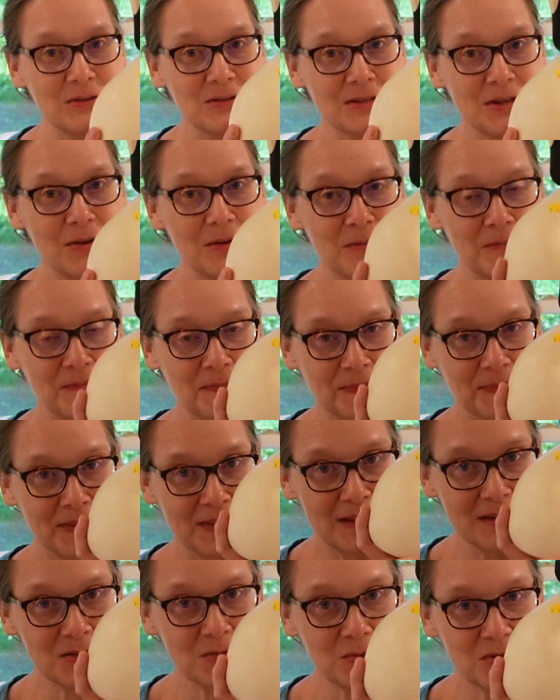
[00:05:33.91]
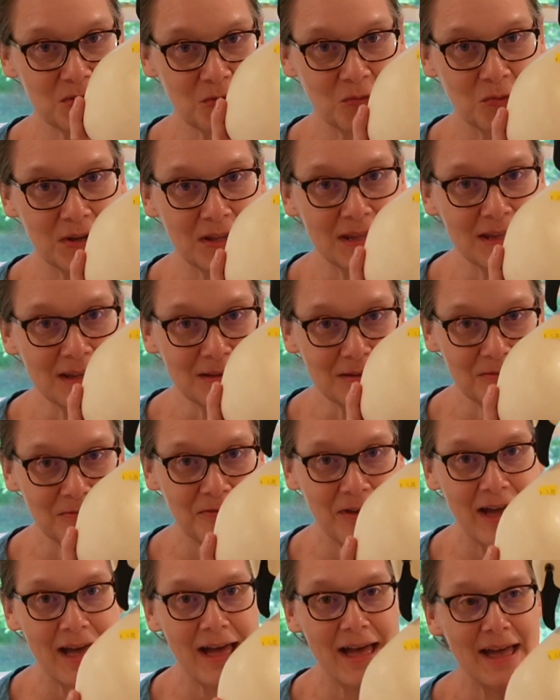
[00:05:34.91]
So this was a really good
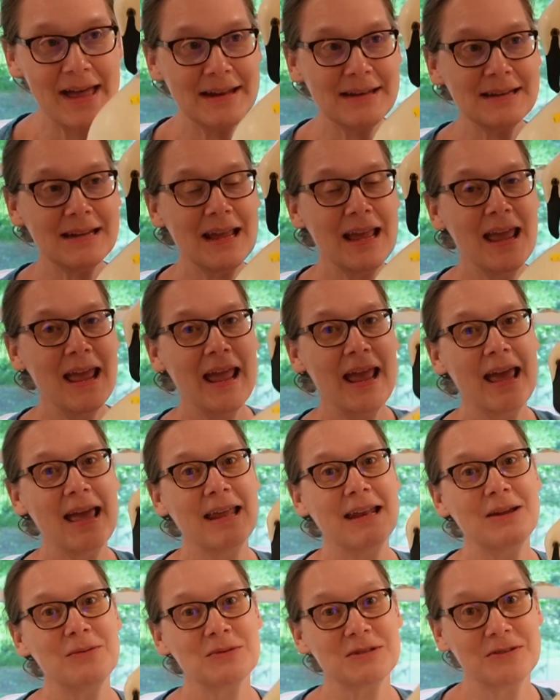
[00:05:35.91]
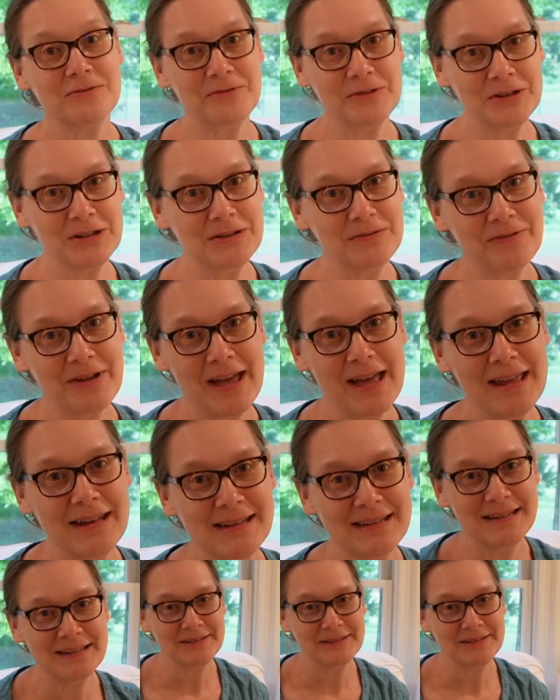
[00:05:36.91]
find, and it was a fun find.